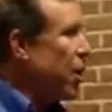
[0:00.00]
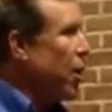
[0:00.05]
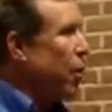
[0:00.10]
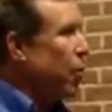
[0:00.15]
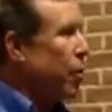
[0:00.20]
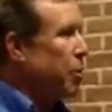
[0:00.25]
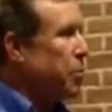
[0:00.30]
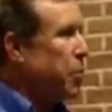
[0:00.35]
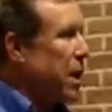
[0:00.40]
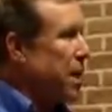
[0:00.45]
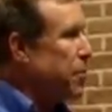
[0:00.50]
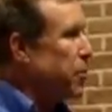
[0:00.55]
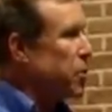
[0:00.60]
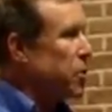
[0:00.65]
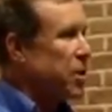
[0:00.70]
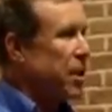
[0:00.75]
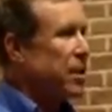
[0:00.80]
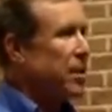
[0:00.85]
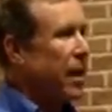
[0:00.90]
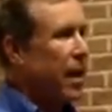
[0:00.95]
when people
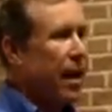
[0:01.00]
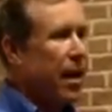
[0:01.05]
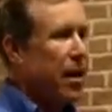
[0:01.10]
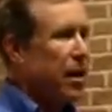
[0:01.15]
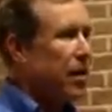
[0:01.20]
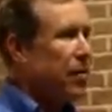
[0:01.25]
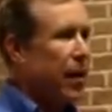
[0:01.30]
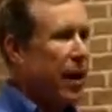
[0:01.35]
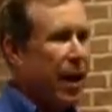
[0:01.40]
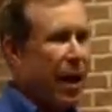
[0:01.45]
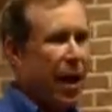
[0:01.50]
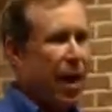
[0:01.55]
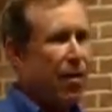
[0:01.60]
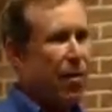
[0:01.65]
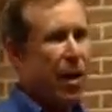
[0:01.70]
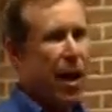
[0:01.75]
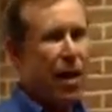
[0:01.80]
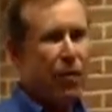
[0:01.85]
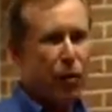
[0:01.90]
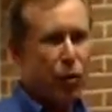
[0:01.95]
sit down and they
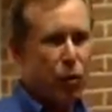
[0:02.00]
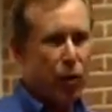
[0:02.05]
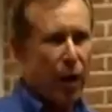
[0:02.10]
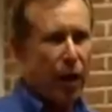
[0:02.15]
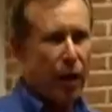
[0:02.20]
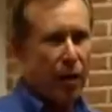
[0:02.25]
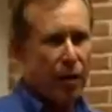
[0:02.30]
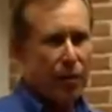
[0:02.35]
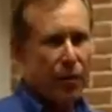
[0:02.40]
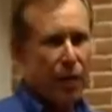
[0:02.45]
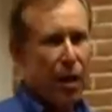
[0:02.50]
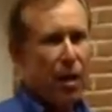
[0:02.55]
have a drink.